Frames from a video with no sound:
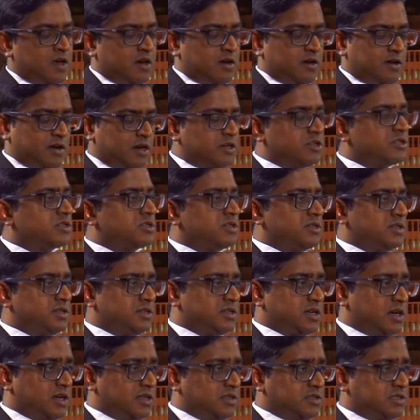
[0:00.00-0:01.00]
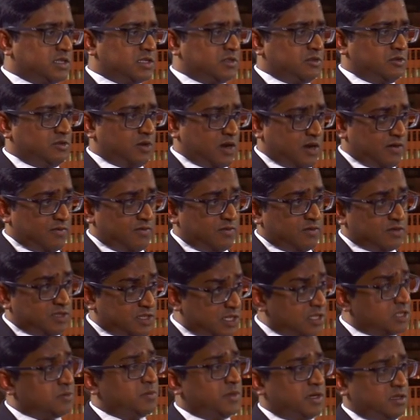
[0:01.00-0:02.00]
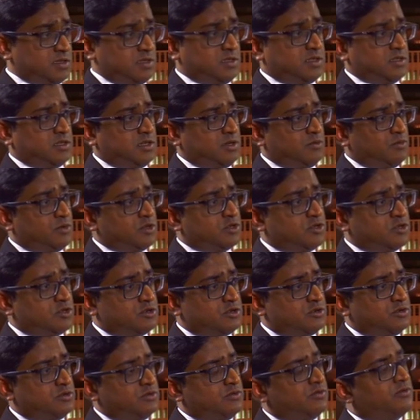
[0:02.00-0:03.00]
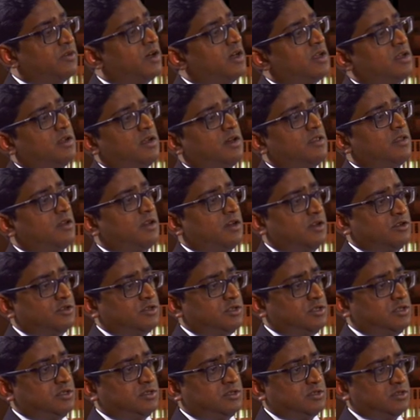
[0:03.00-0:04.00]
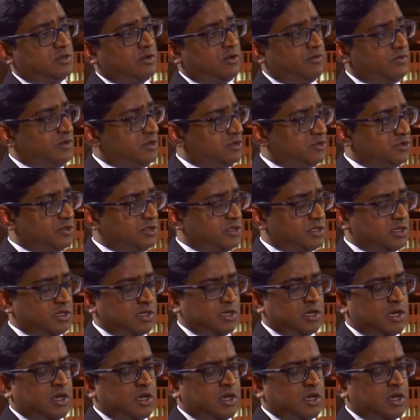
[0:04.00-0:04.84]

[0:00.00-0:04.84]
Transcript: Registered designs, you have 6 months in which to file in other countries of interest.